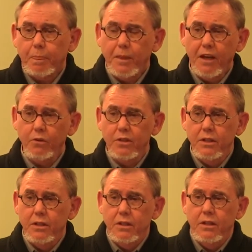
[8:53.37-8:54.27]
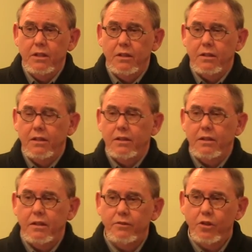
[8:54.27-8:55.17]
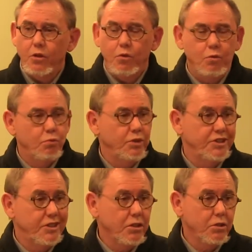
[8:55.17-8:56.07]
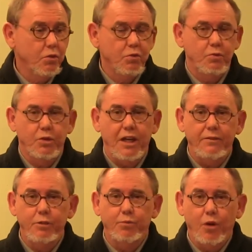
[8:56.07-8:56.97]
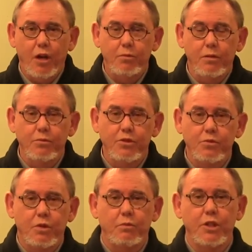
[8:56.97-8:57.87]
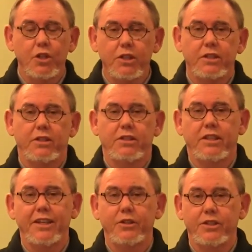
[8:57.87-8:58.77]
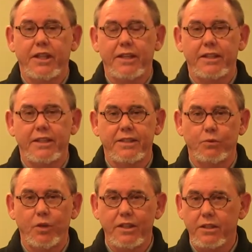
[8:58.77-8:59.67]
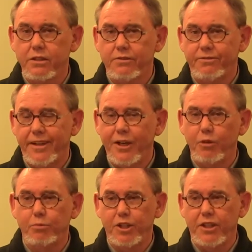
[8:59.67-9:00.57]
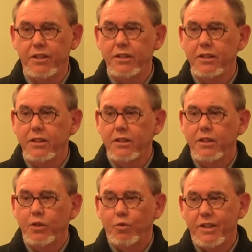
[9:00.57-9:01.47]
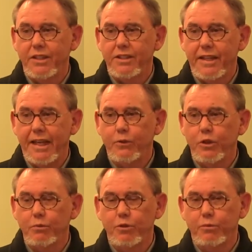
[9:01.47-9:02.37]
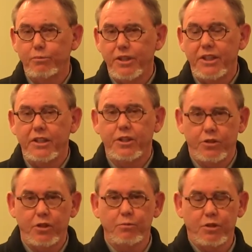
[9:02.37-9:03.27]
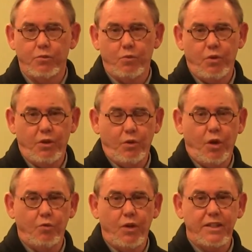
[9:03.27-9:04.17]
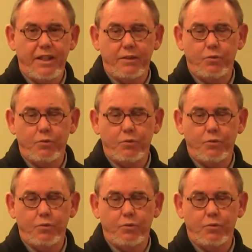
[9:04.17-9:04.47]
Now, even though we're having problems when we look at this at understanding what does fair mean, what does equitable mean in terms of what